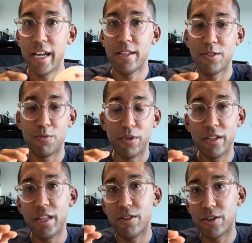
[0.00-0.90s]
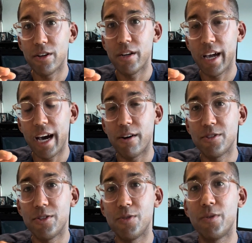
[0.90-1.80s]
to really learn how
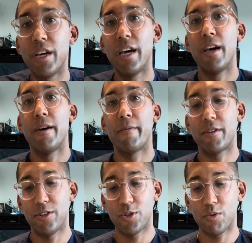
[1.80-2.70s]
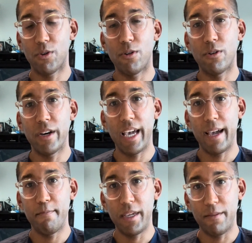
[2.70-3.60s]
to control
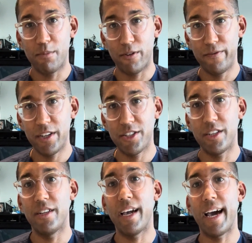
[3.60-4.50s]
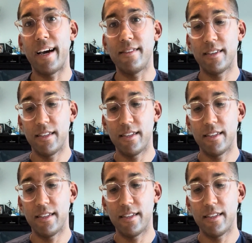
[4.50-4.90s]
and be proficient at